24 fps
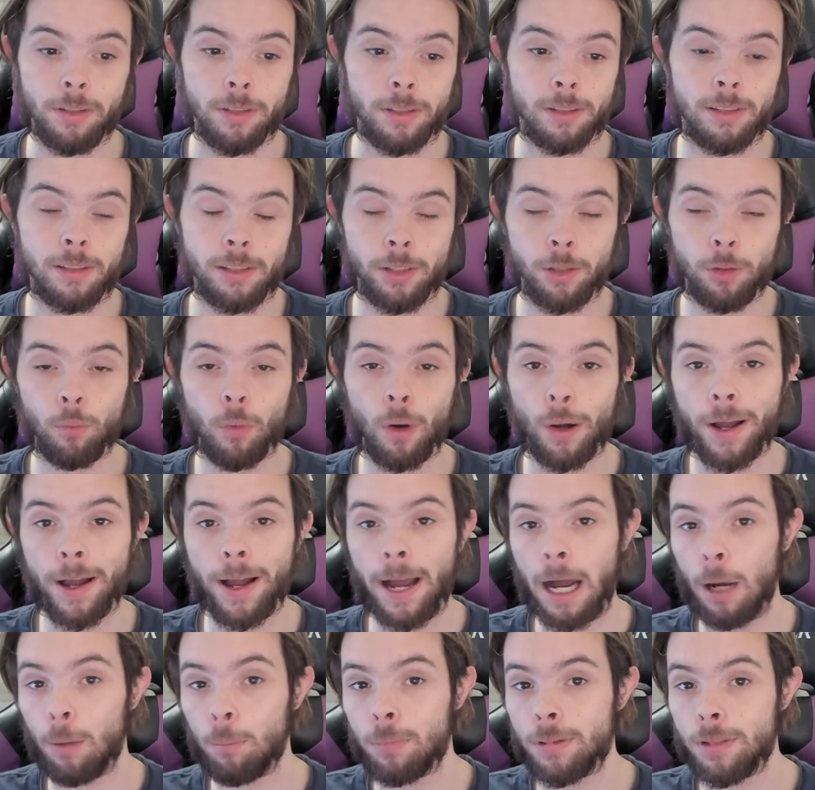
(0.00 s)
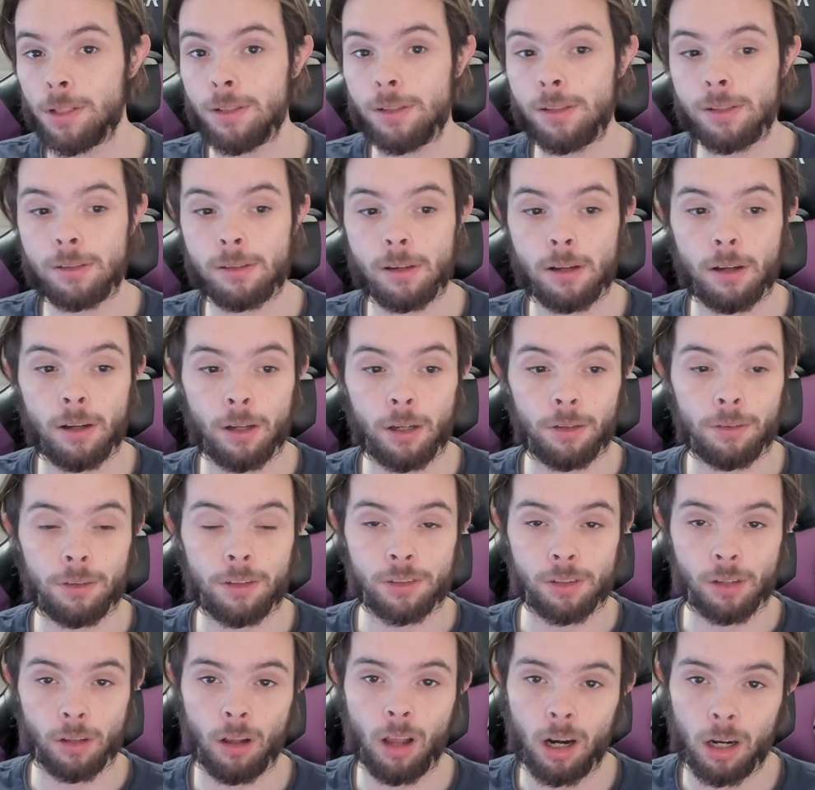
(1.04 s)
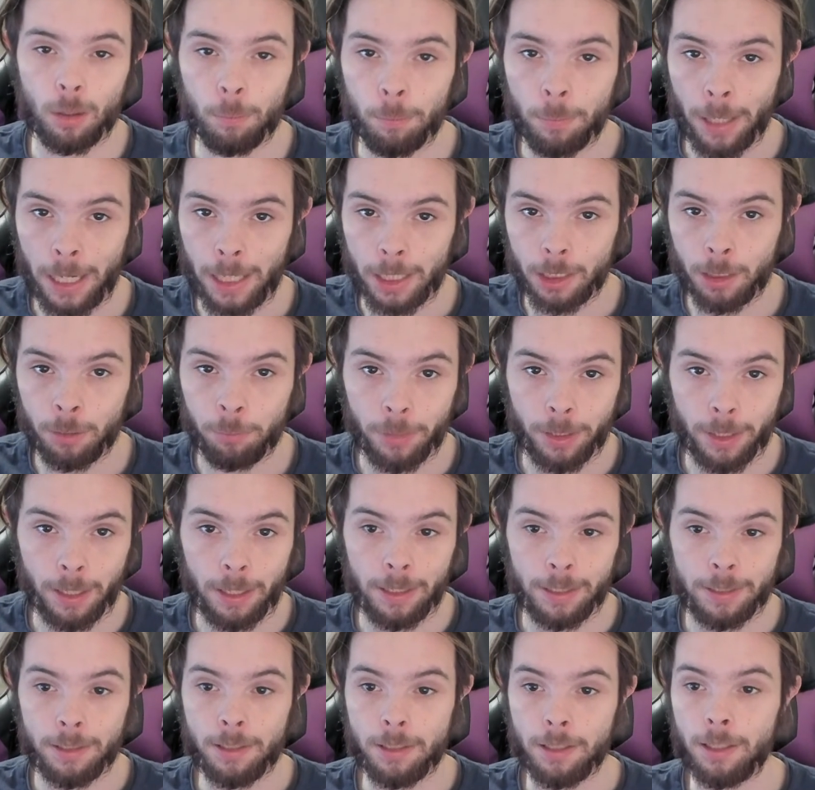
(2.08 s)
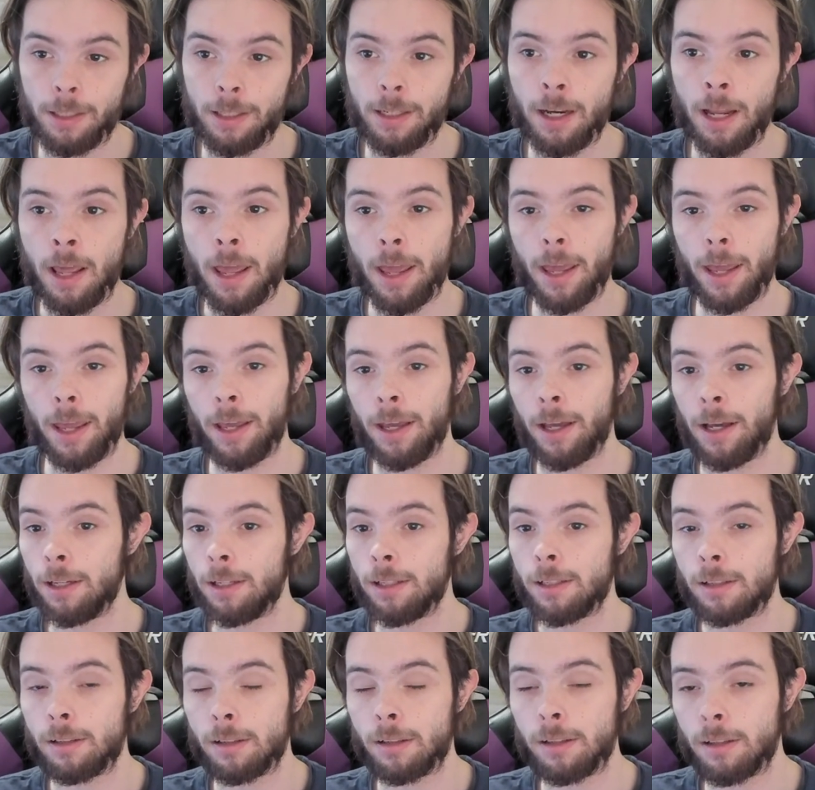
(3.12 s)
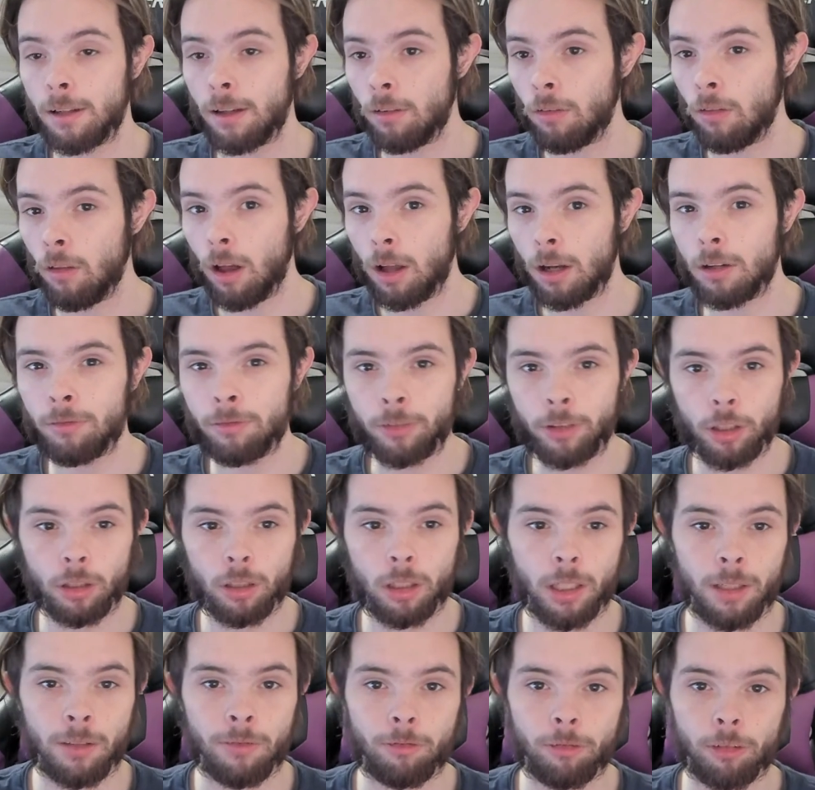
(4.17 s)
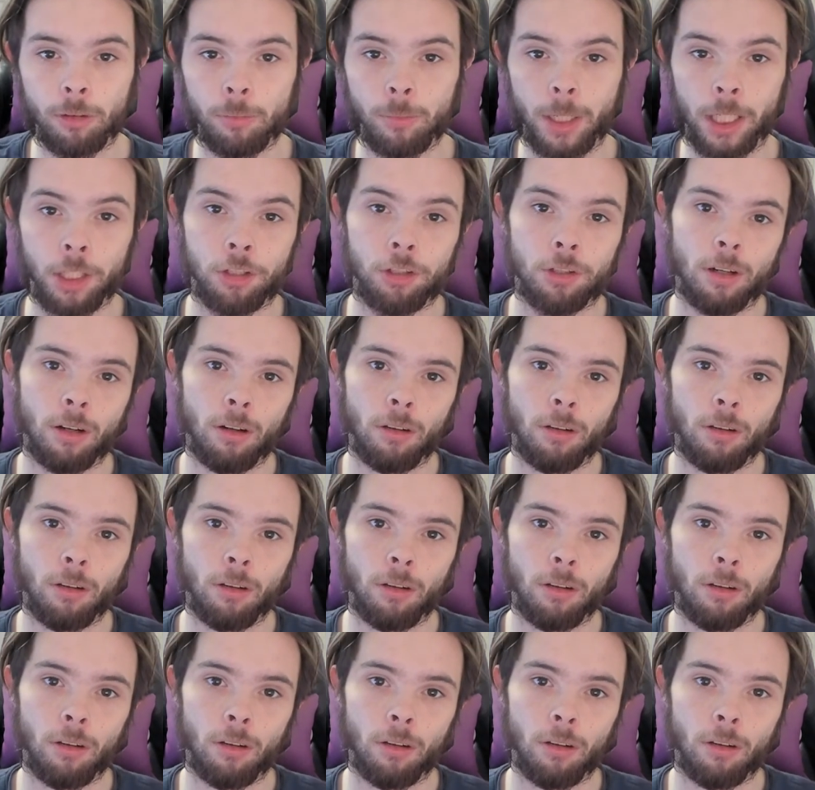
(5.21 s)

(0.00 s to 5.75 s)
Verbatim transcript: list. See what happens. Uh, there's a lot of backing behind it and a lot of good information,